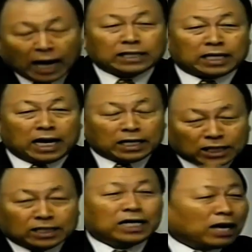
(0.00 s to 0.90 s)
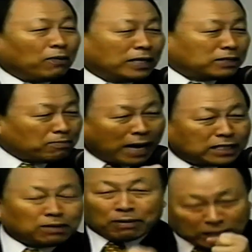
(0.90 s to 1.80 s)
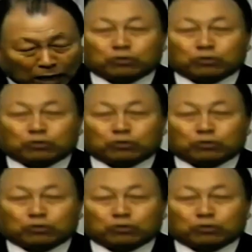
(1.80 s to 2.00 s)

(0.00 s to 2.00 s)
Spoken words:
well. So at this dawn,